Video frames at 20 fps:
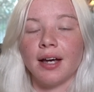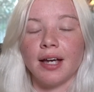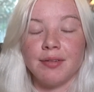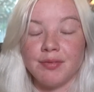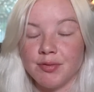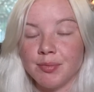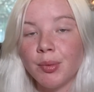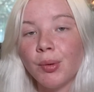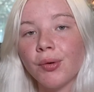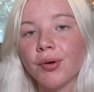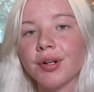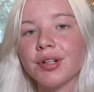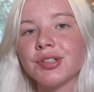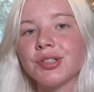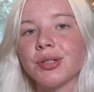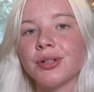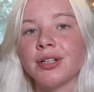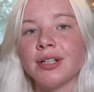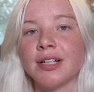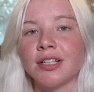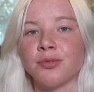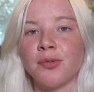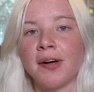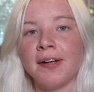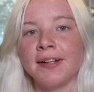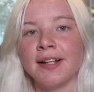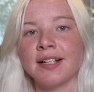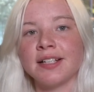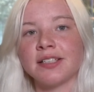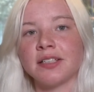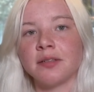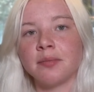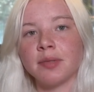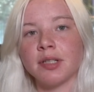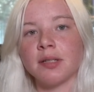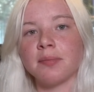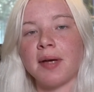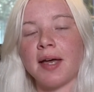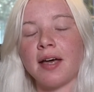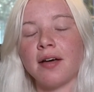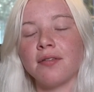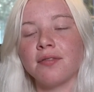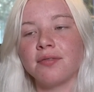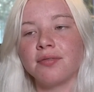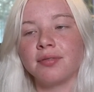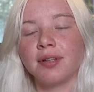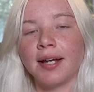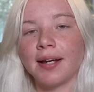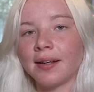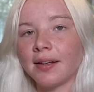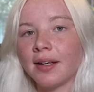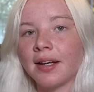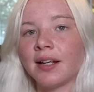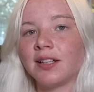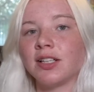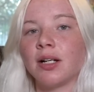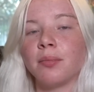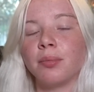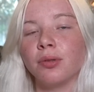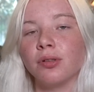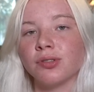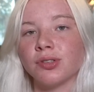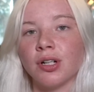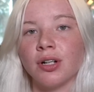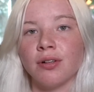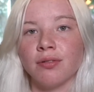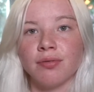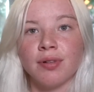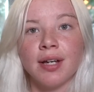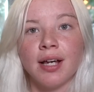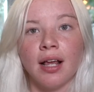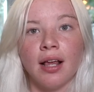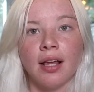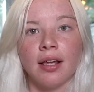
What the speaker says: even more into it, as well as some of them have like examples of